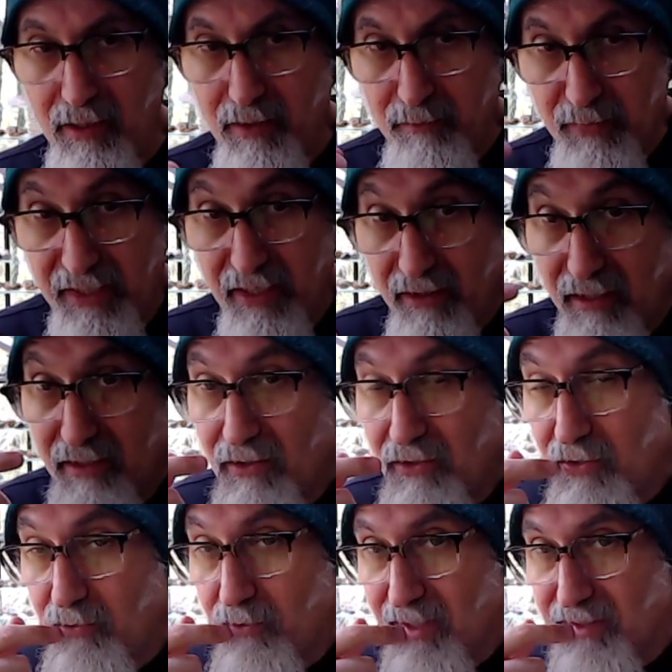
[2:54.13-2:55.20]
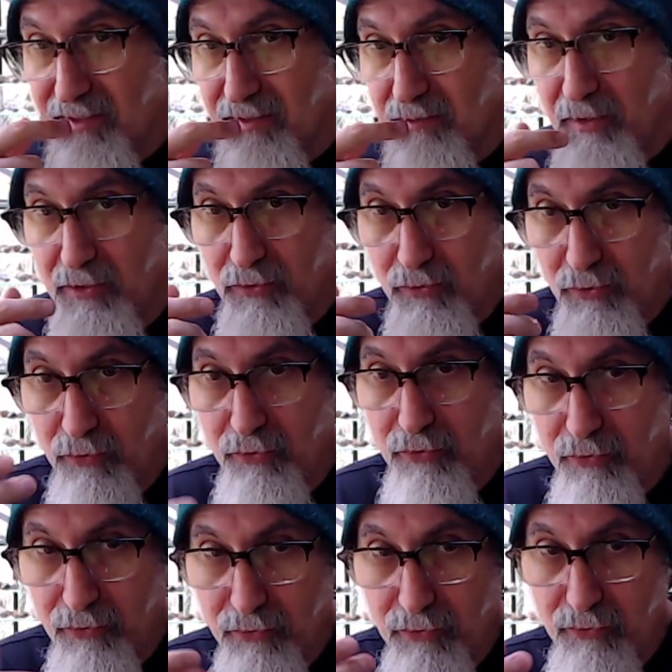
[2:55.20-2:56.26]
But I think the US is about to go
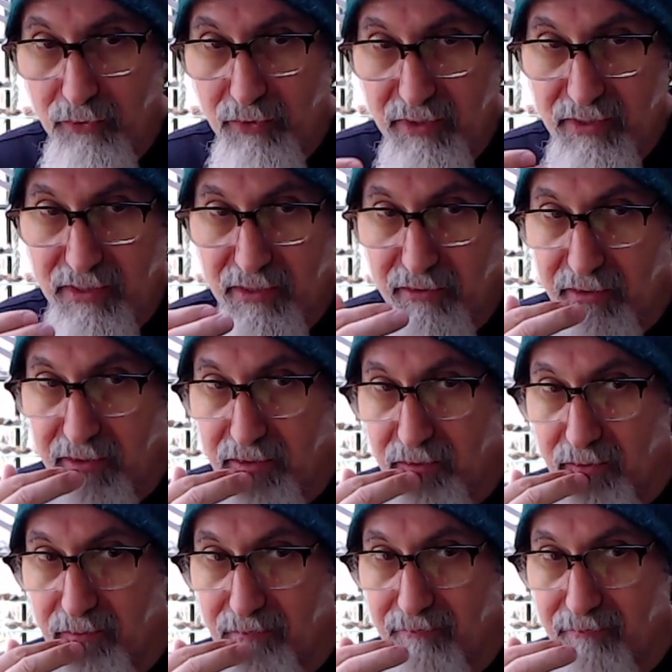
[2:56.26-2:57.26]
through a serious